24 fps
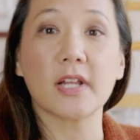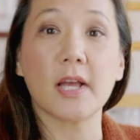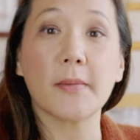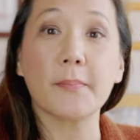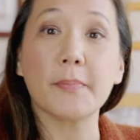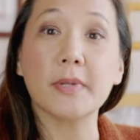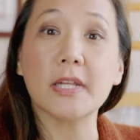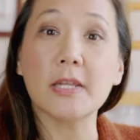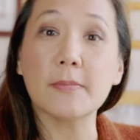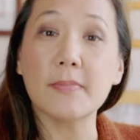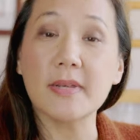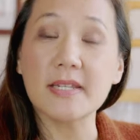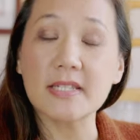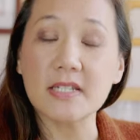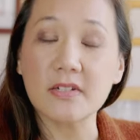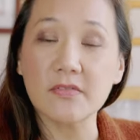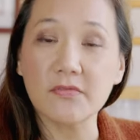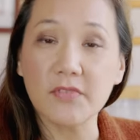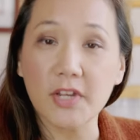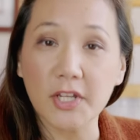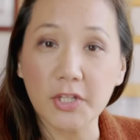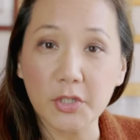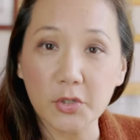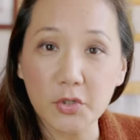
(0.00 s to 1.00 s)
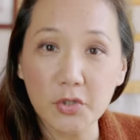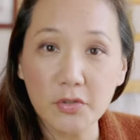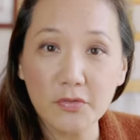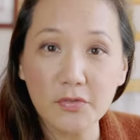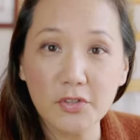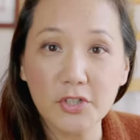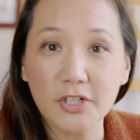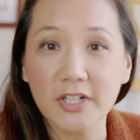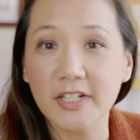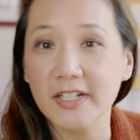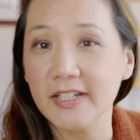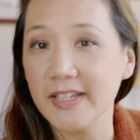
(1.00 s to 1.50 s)
company based in
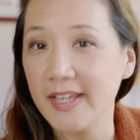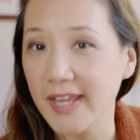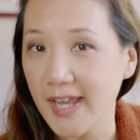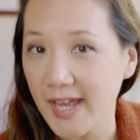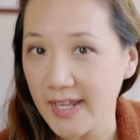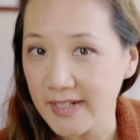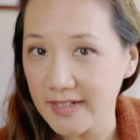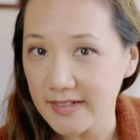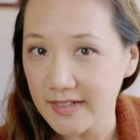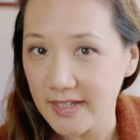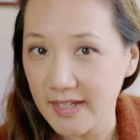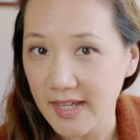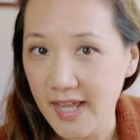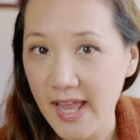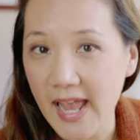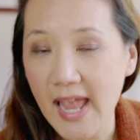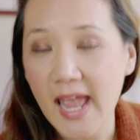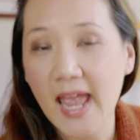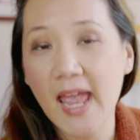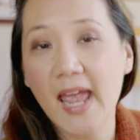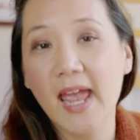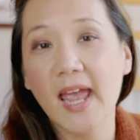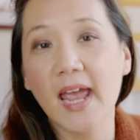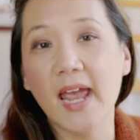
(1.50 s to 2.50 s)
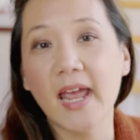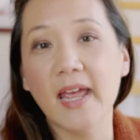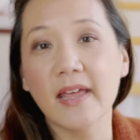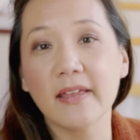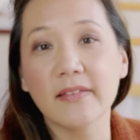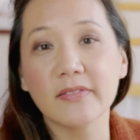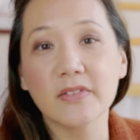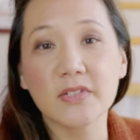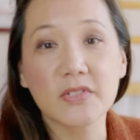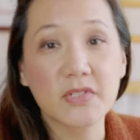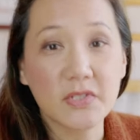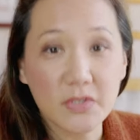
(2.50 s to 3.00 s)
Vancouver in Canada.
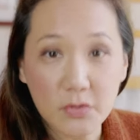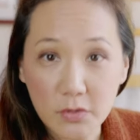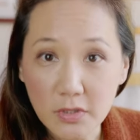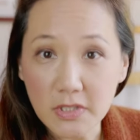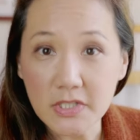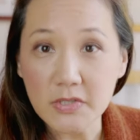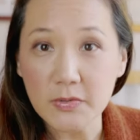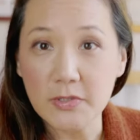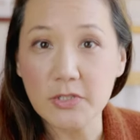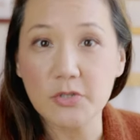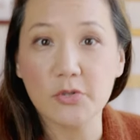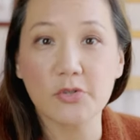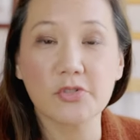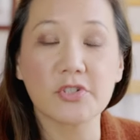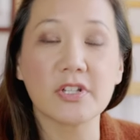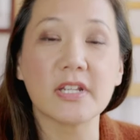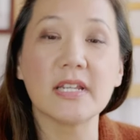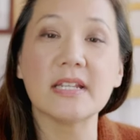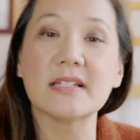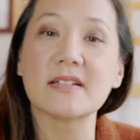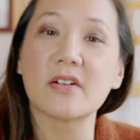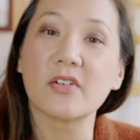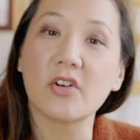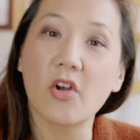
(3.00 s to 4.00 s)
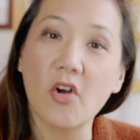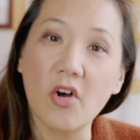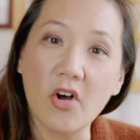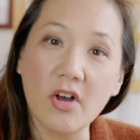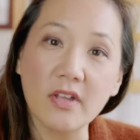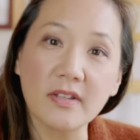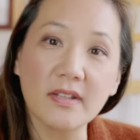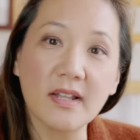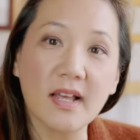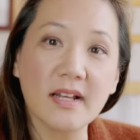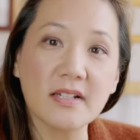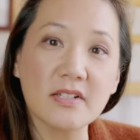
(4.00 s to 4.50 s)
And the School of Sweet Georgia is our
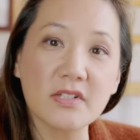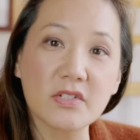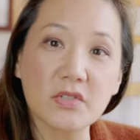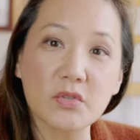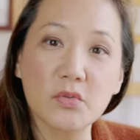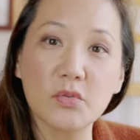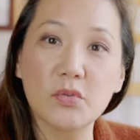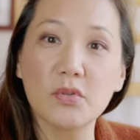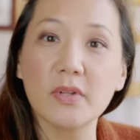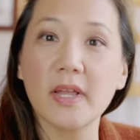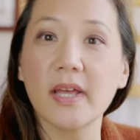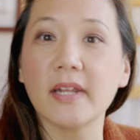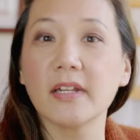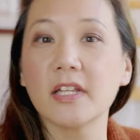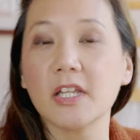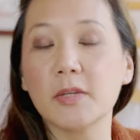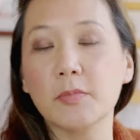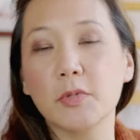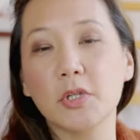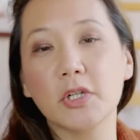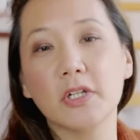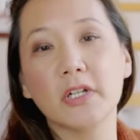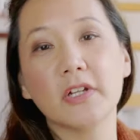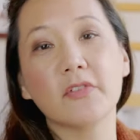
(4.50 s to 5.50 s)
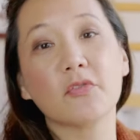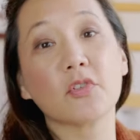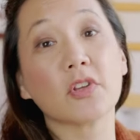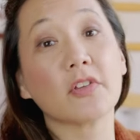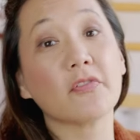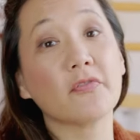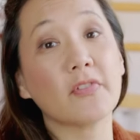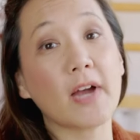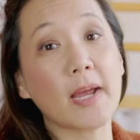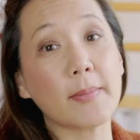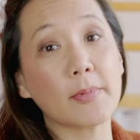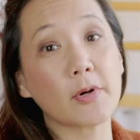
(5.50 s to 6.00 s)
online school and community for the
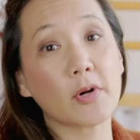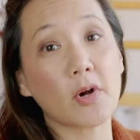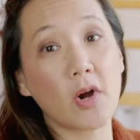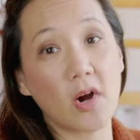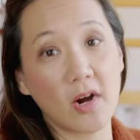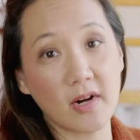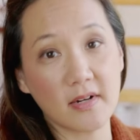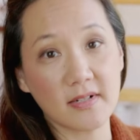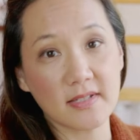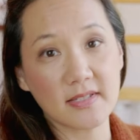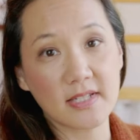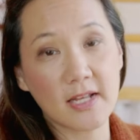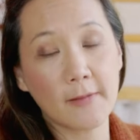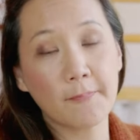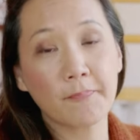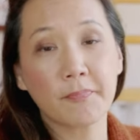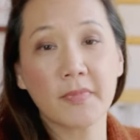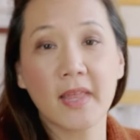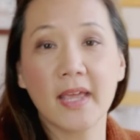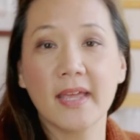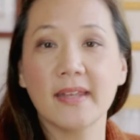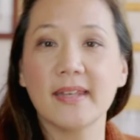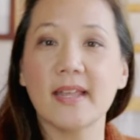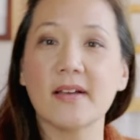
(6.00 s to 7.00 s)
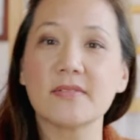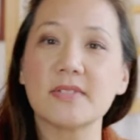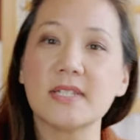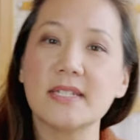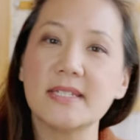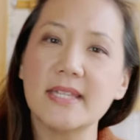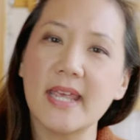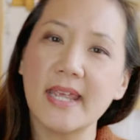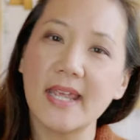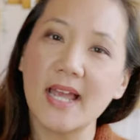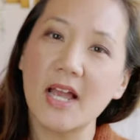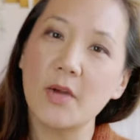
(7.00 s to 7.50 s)
fiber arts. Now
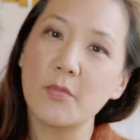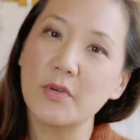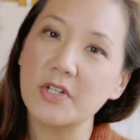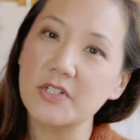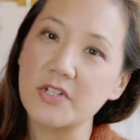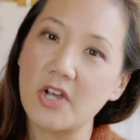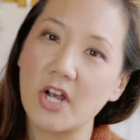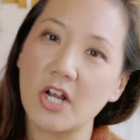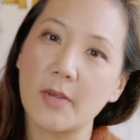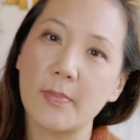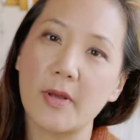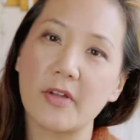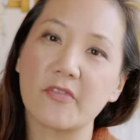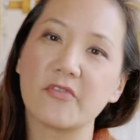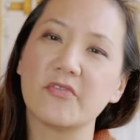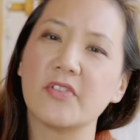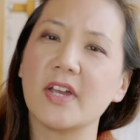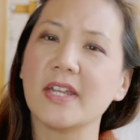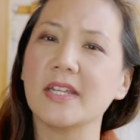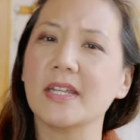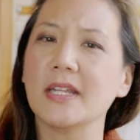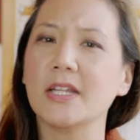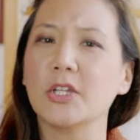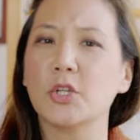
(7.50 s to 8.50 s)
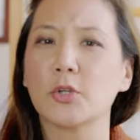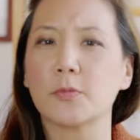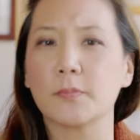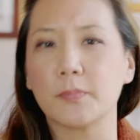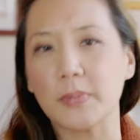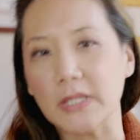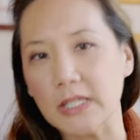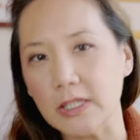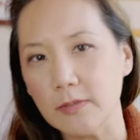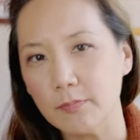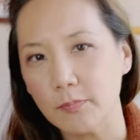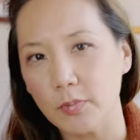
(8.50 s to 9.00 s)
today I want to talk about finding your
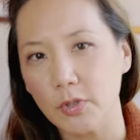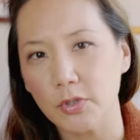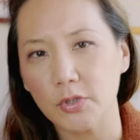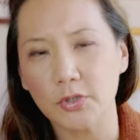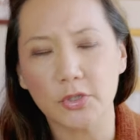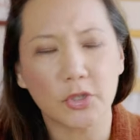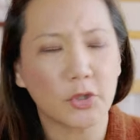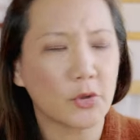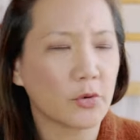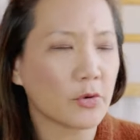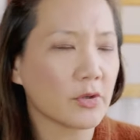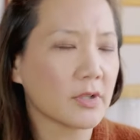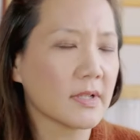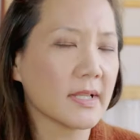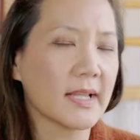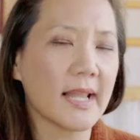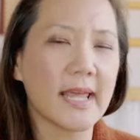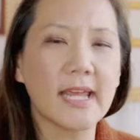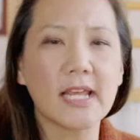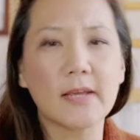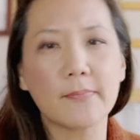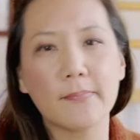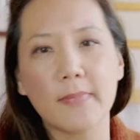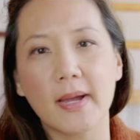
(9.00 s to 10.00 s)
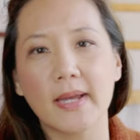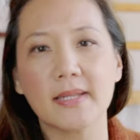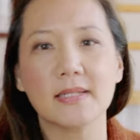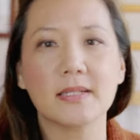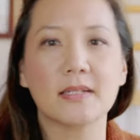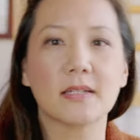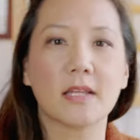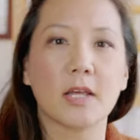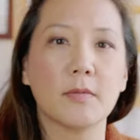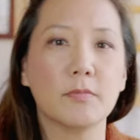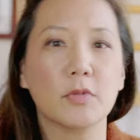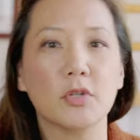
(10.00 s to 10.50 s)
people, your
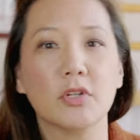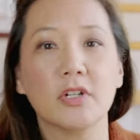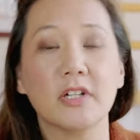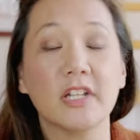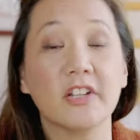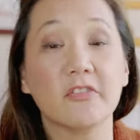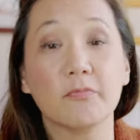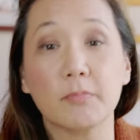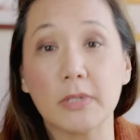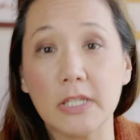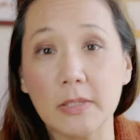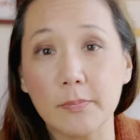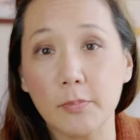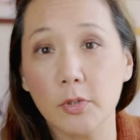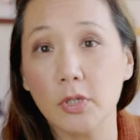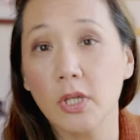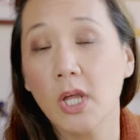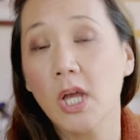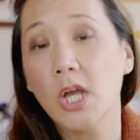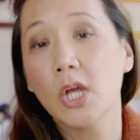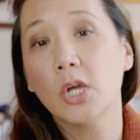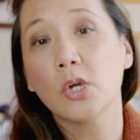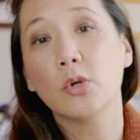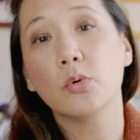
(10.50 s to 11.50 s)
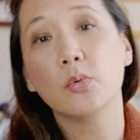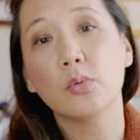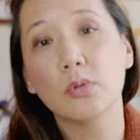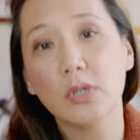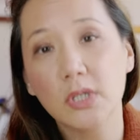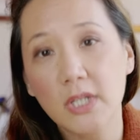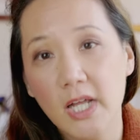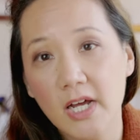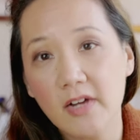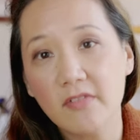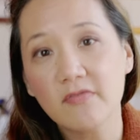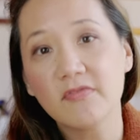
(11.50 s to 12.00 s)
like-minded community of people who
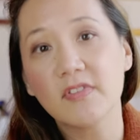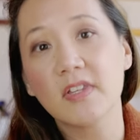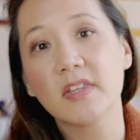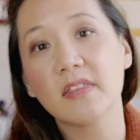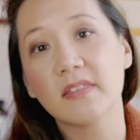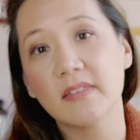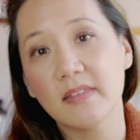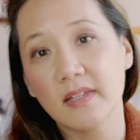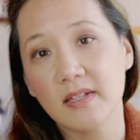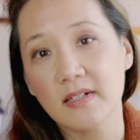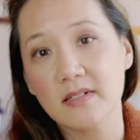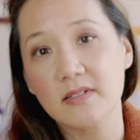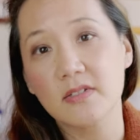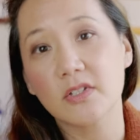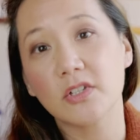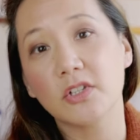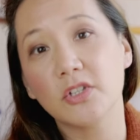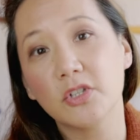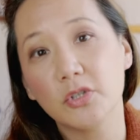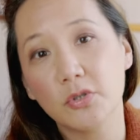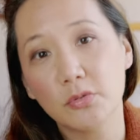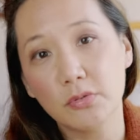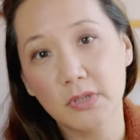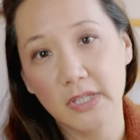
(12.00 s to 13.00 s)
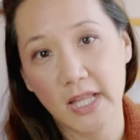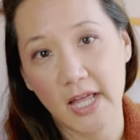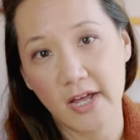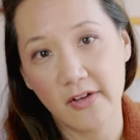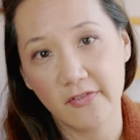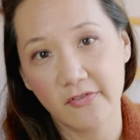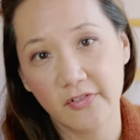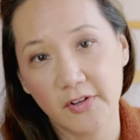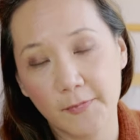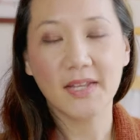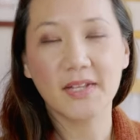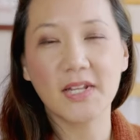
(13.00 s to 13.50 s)
love the things you
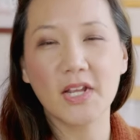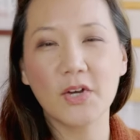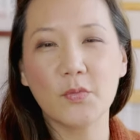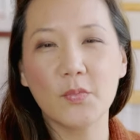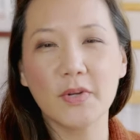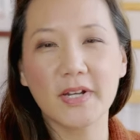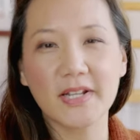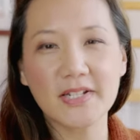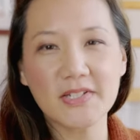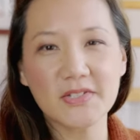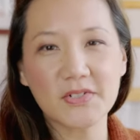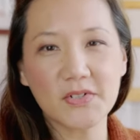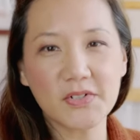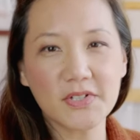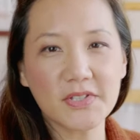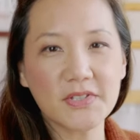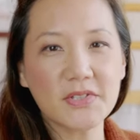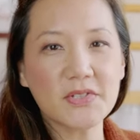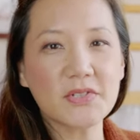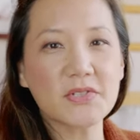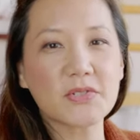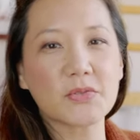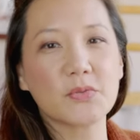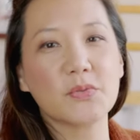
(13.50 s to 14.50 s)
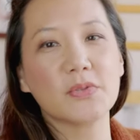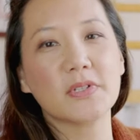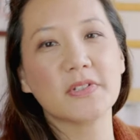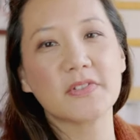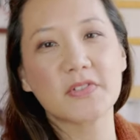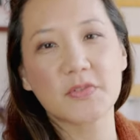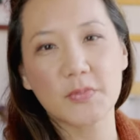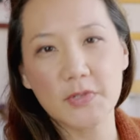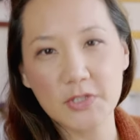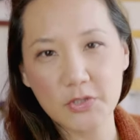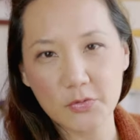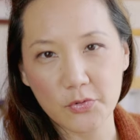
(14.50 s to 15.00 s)
love. Now when I started the School of
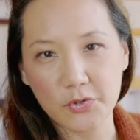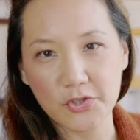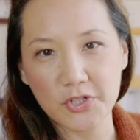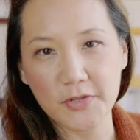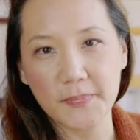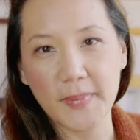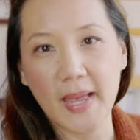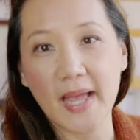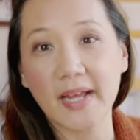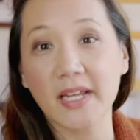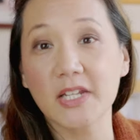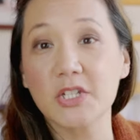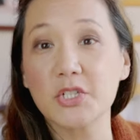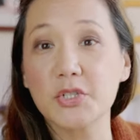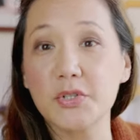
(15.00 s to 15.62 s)
Sweet Georgia back in